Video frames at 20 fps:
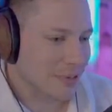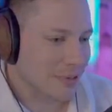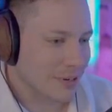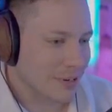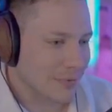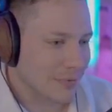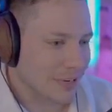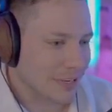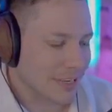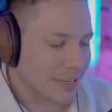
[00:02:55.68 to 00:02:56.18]
There I
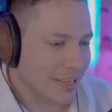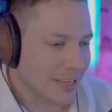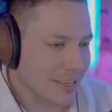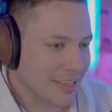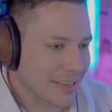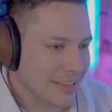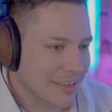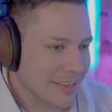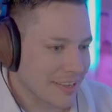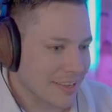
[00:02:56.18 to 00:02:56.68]
forgot.
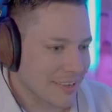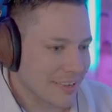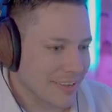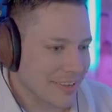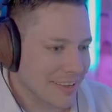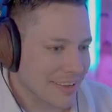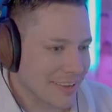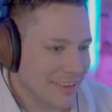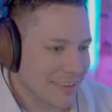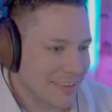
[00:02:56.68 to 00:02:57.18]
Nah,
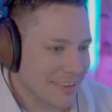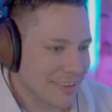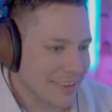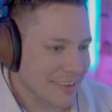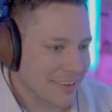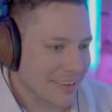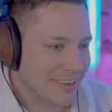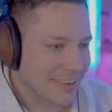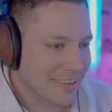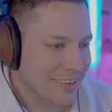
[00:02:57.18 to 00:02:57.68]
yeah, yeah.
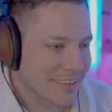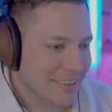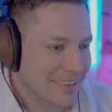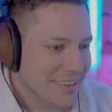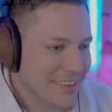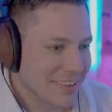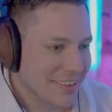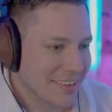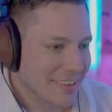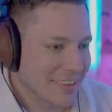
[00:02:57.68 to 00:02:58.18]

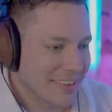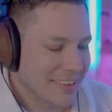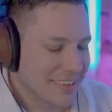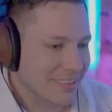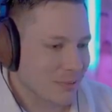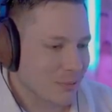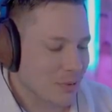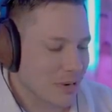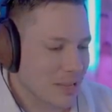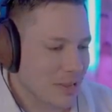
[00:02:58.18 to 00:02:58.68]

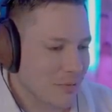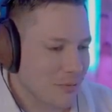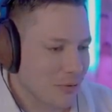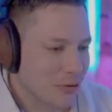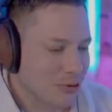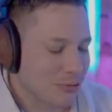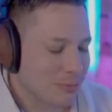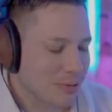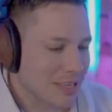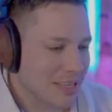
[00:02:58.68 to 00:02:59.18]
when he
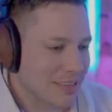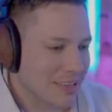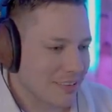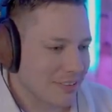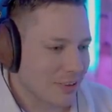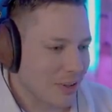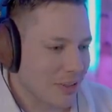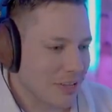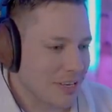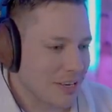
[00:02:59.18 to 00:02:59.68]
first played this,
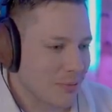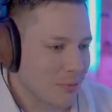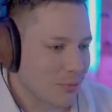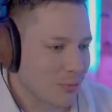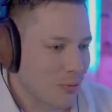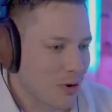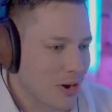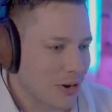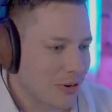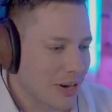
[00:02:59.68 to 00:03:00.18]
all he did was
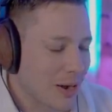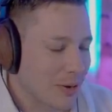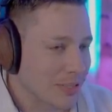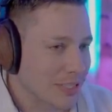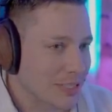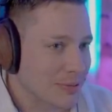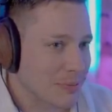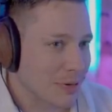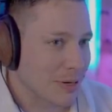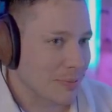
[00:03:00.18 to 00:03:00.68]
walk around with a
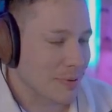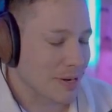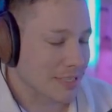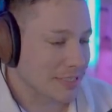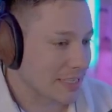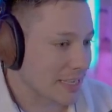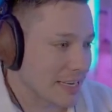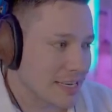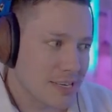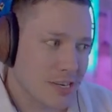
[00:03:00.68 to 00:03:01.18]
spirit box.
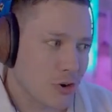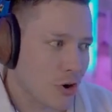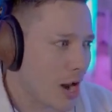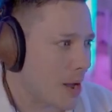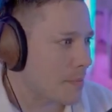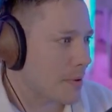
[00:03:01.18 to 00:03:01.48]
Didn't grab